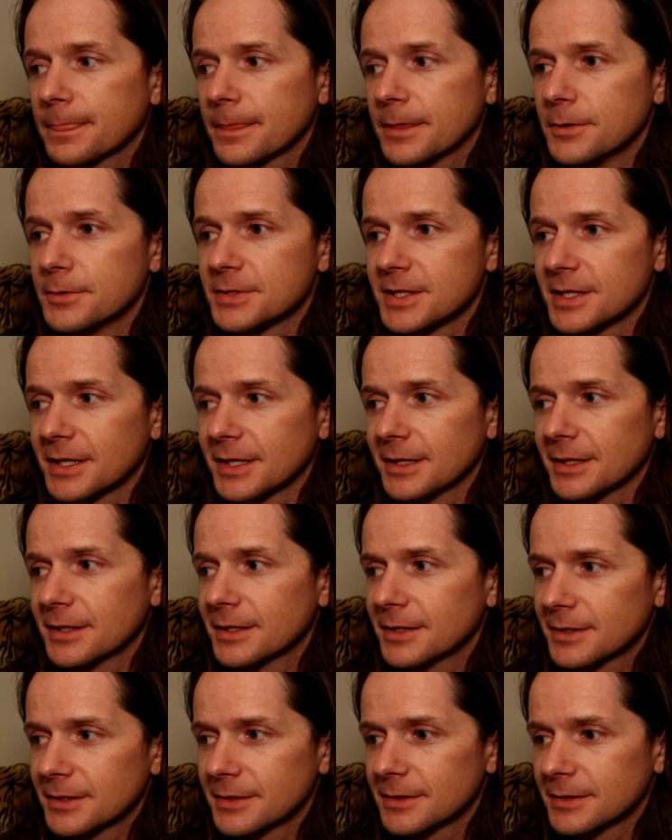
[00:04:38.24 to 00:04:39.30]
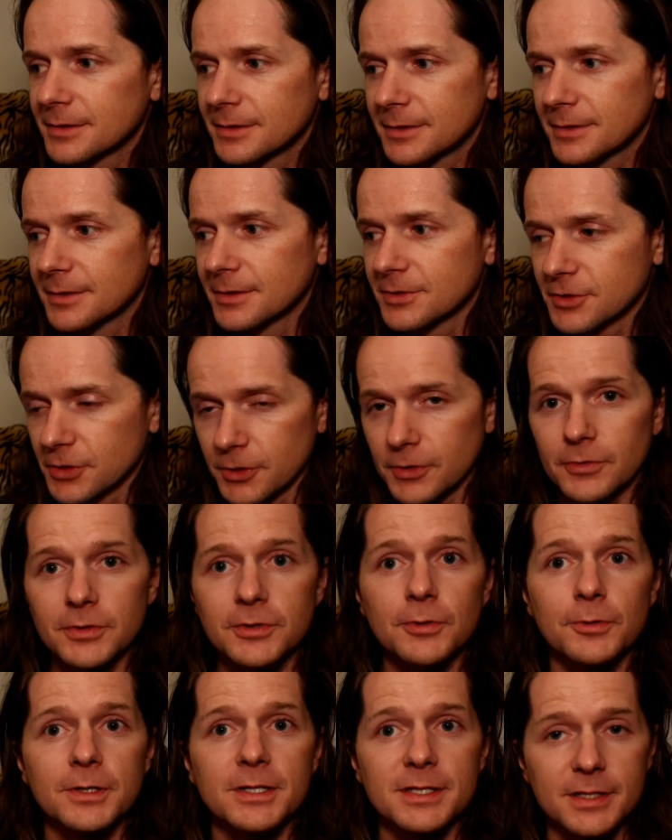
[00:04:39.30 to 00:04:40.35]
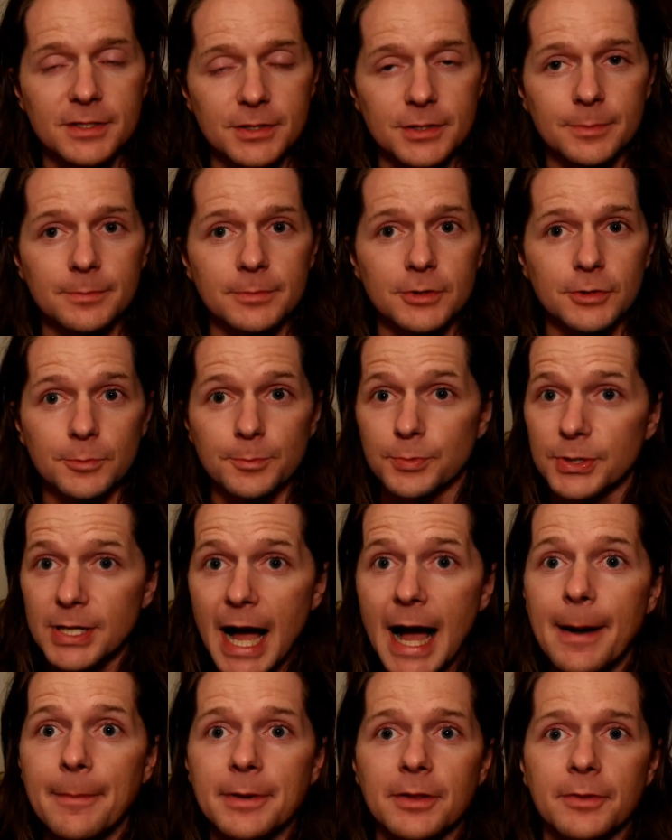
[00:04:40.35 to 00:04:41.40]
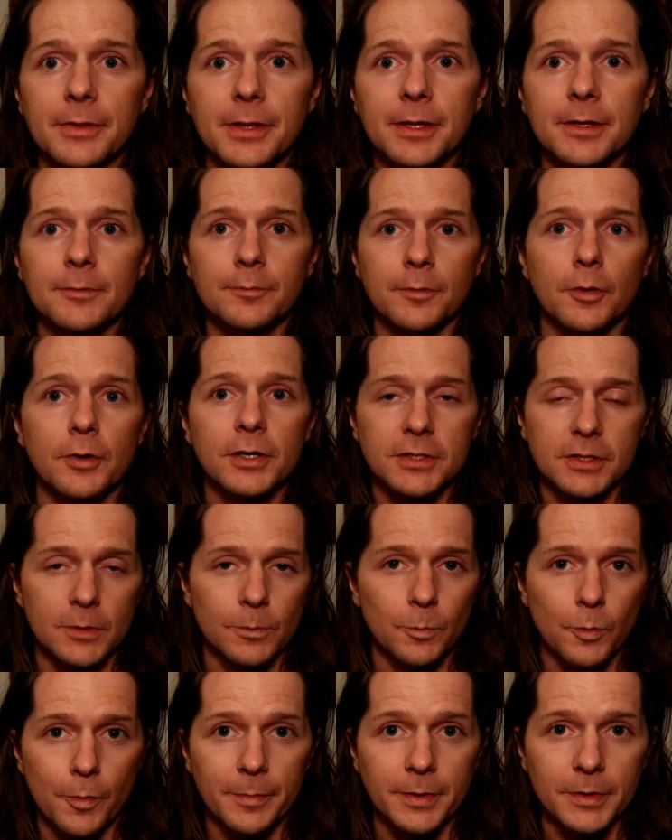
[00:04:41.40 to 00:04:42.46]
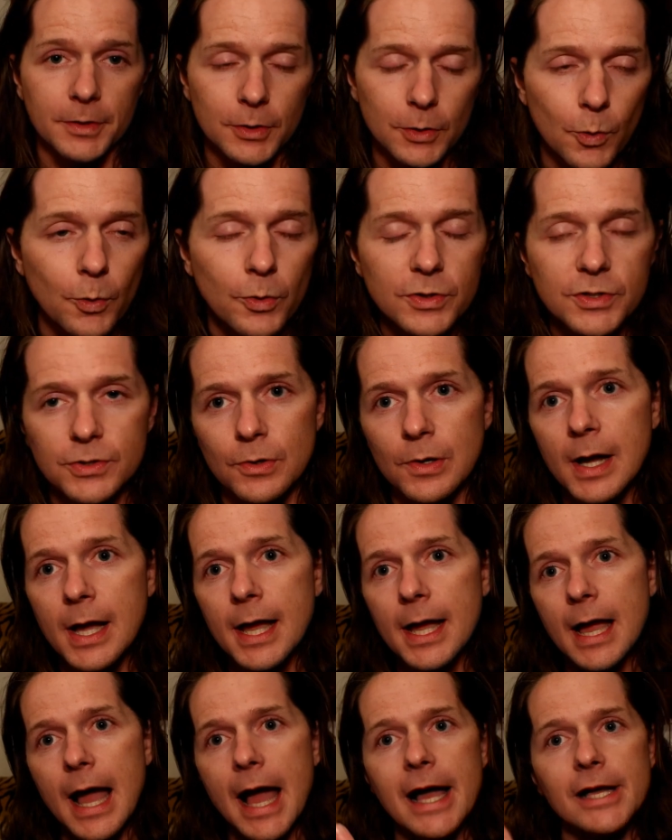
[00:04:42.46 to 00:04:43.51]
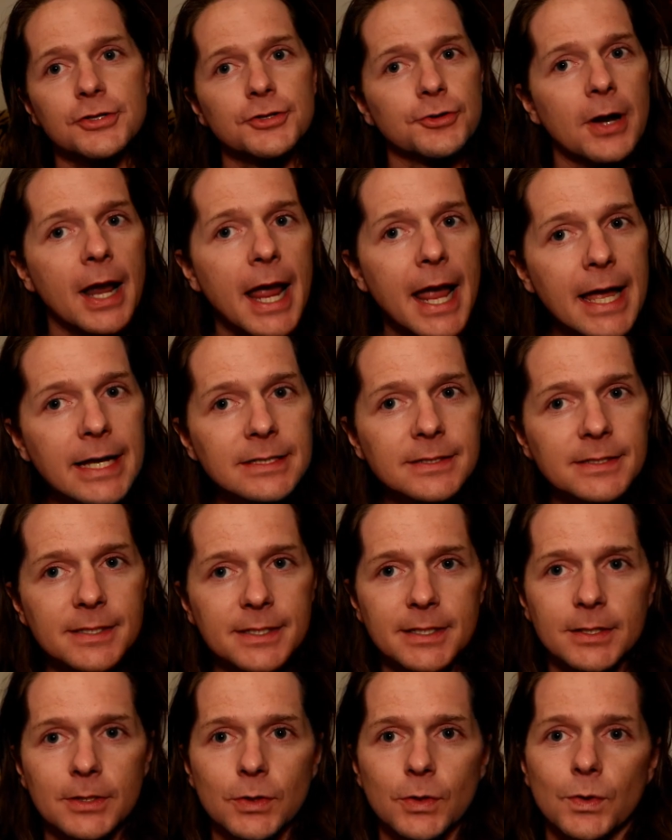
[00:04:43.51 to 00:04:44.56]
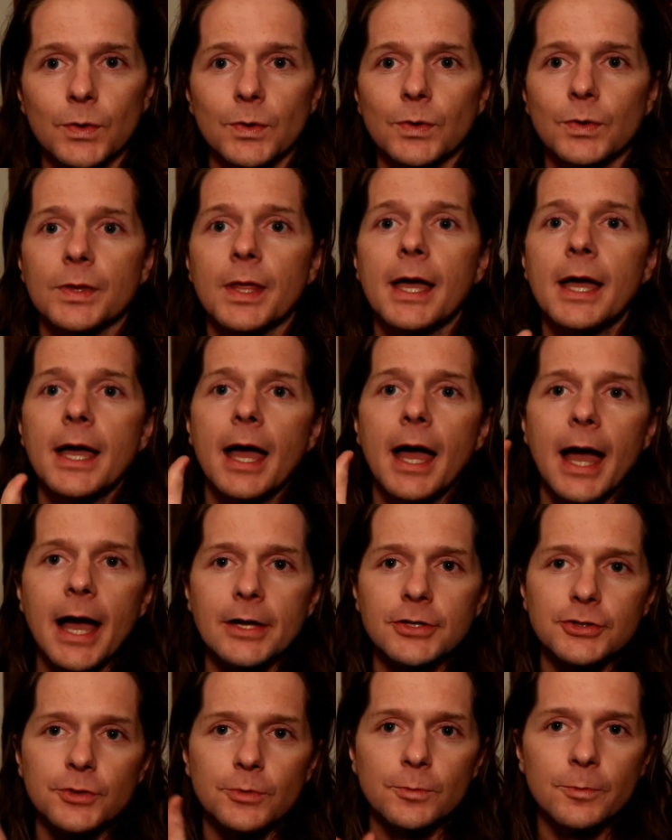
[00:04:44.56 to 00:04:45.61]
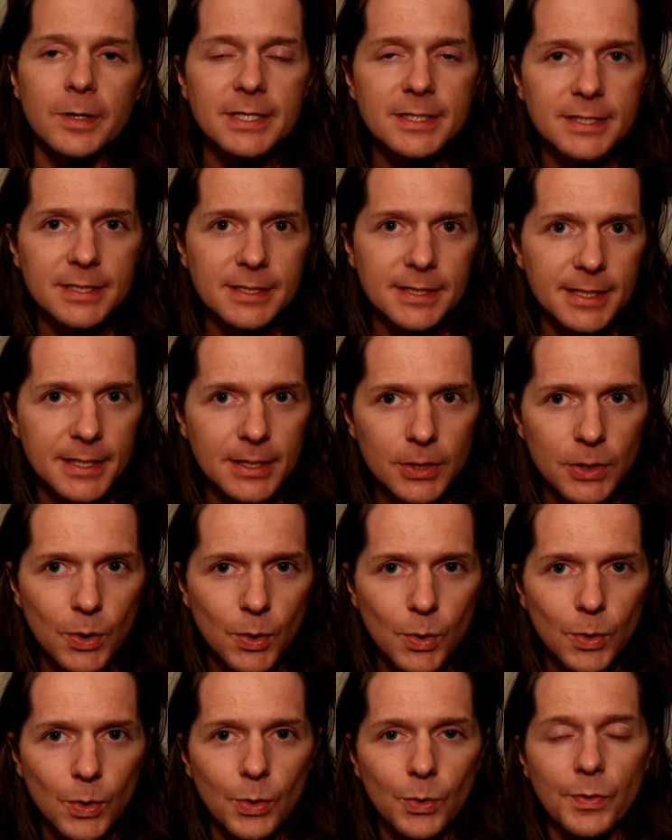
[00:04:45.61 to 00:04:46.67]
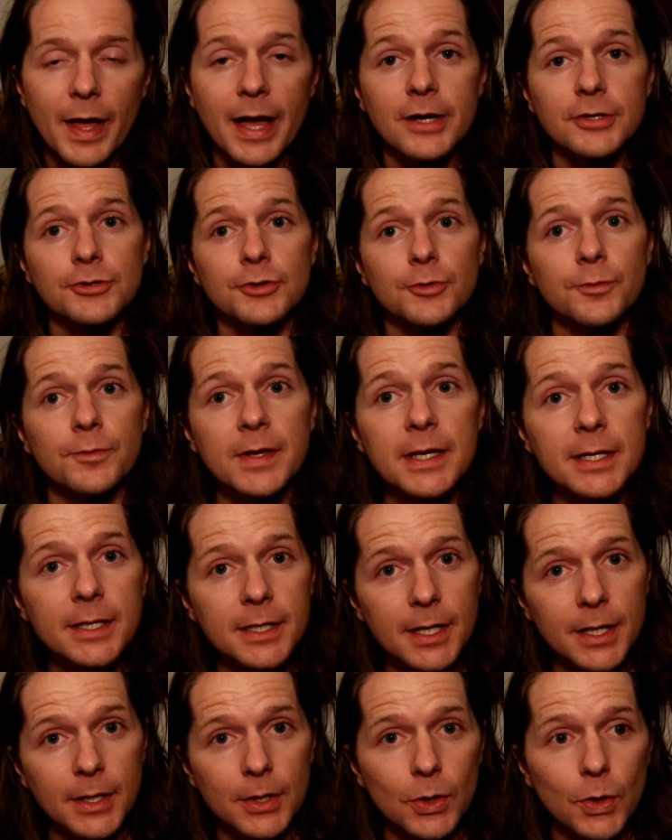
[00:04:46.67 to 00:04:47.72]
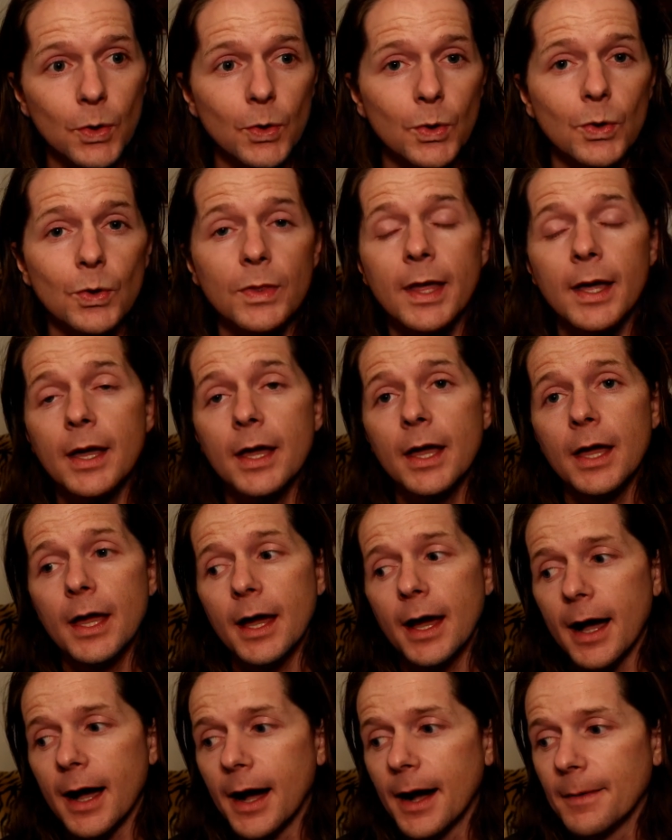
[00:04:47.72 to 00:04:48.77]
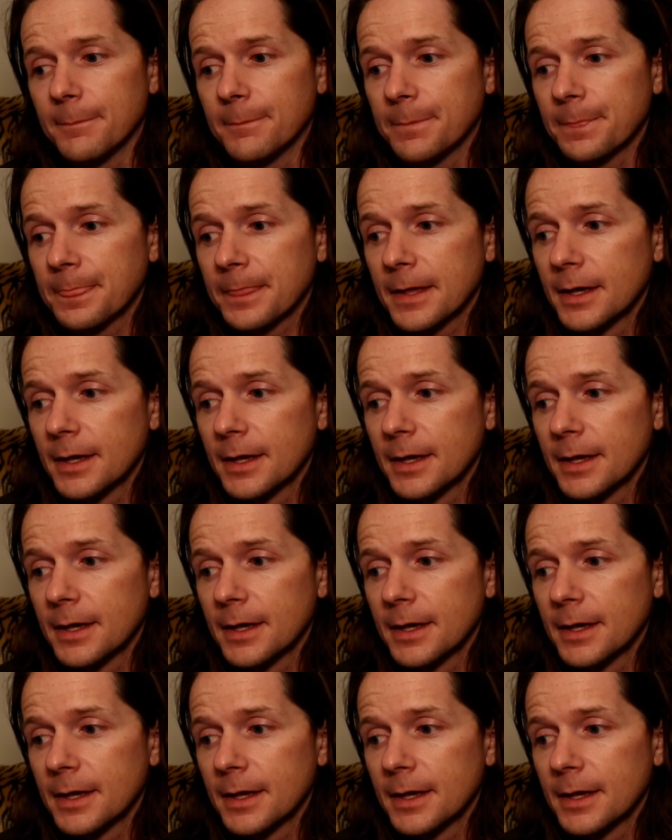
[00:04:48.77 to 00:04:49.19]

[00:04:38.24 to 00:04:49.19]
using the circulatory system to predominantly focus on warming the core. So as your hands get cold, as your wrists get cold, as your feet get cold, the